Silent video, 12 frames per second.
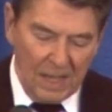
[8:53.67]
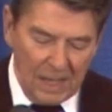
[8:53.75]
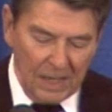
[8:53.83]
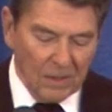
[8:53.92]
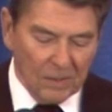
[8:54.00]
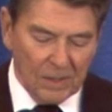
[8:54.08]

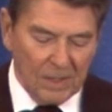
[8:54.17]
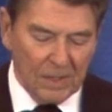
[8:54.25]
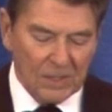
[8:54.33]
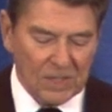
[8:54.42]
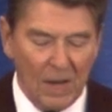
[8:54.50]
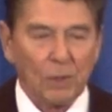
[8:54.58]
here in
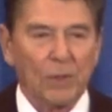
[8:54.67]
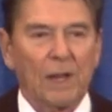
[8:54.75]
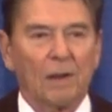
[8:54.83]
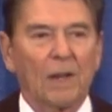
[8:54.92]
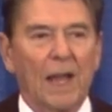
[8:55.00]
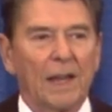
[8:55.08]
South
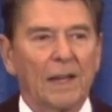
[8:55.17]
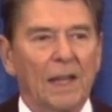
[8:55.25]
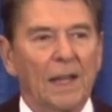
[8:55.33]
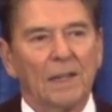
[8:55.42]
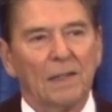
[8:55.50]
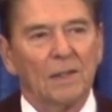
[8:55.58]
Carolina
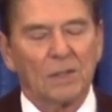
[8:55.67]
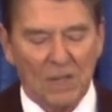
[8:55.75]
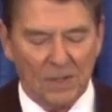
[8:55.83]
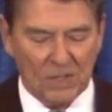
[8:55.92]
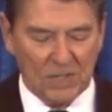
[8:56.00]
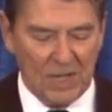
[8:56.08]
and in those
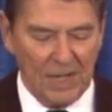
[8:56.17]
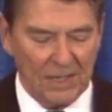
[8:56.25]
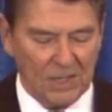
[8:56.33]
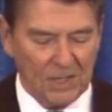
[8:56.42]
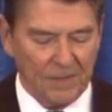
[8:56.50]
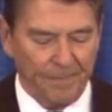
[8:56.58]
other
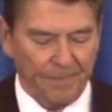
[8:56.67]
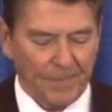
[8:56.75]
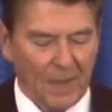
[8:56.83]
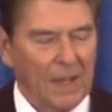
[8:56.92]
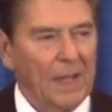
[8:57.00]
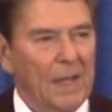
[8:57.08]
states.
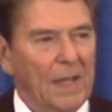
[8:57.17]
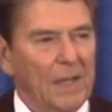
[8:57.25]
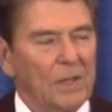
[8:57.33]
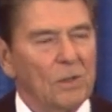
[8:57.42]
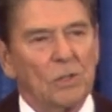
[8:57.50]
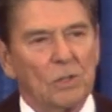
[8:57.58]

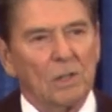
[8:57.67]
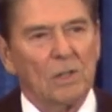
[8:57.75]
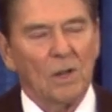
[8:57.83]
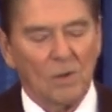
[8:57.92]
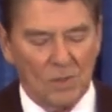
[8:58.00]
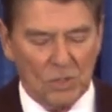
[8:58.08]
You should
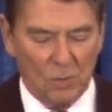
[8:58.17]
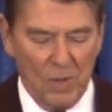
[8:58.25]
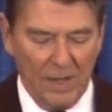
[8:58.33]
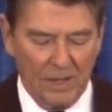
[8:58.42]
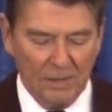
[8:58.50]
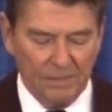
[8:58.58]
know as
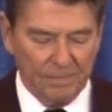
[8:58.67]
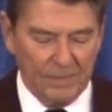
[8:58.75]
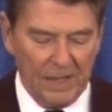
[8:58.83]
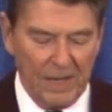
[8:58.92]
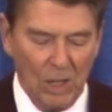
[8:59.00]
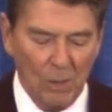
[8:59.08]
well
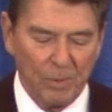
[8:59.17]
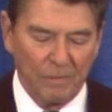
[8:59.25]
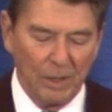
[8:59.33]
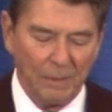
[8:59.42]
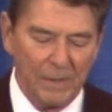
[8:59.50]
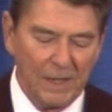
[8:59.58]
that help of
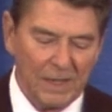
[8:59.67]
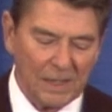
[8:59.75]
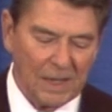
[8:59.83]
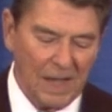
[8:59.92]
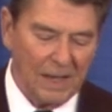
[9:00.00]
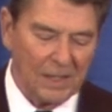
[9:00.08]
an immediate
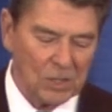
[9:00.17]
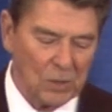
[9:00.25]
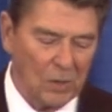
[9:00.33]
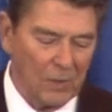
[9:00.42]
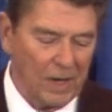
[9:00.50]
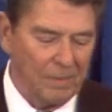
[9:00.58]
kind has
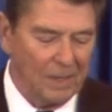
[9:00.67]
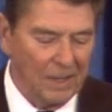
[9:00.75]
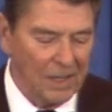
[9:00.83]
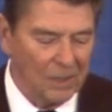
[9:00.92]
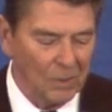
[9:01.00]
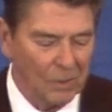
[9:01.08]
already
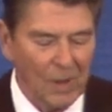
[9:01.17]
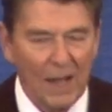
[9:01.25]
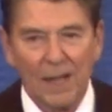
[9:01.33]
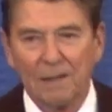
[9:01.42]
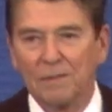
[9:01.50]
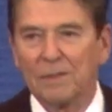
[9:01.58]
begun to
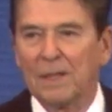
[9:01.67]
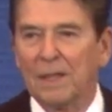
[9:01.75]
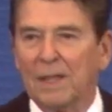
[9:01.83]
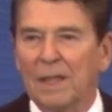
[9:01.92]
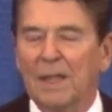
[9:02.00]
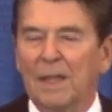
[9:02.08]
arrive.
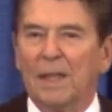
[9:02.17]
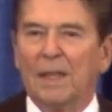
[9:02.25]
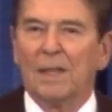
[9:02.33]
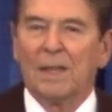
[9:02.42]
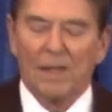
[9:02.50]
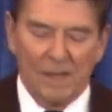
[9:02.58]

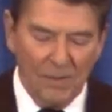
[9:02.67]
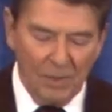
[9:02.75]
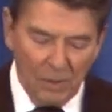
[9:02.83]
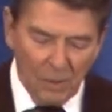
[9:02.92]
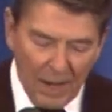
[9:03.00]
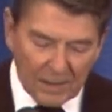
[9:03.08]
We
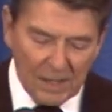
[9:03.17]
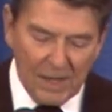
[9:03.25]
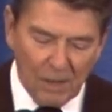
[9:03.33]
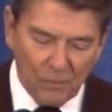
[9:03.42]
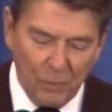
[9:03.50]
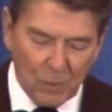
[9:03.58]
directed
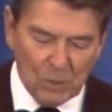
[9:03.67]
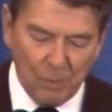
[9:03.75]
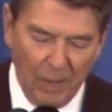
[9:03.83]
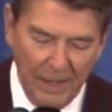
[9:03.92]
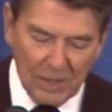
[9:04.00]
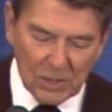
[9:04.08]
Air Force
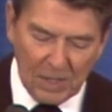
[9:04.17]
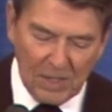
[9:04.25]
planes to